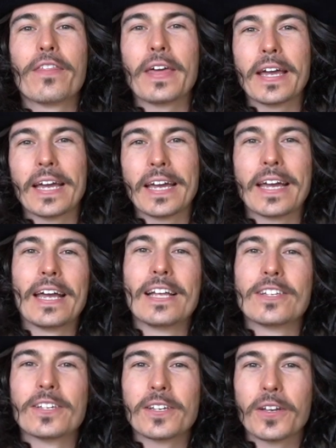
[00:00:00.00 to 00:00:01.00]
think
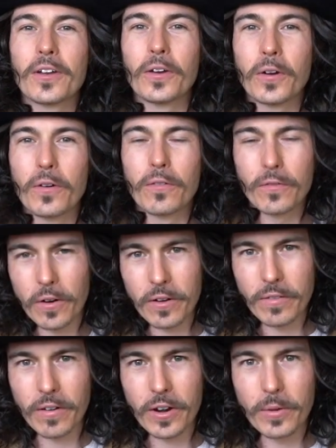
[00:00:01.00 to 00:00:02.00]
it's gonna go
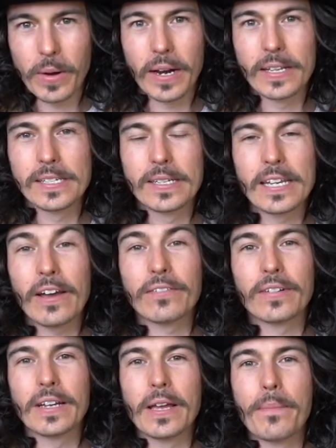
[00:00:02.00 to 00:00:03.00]
very, very well. It's
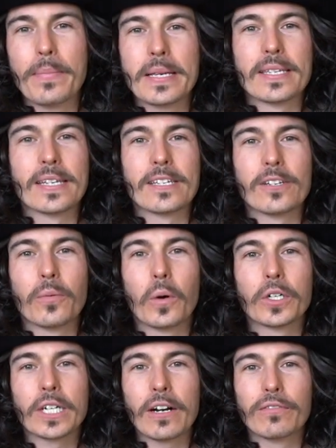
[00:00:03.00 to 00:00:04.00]
definitely a business to
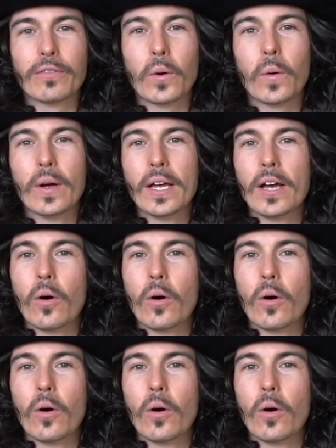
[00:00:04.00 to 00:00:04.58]
watch out for.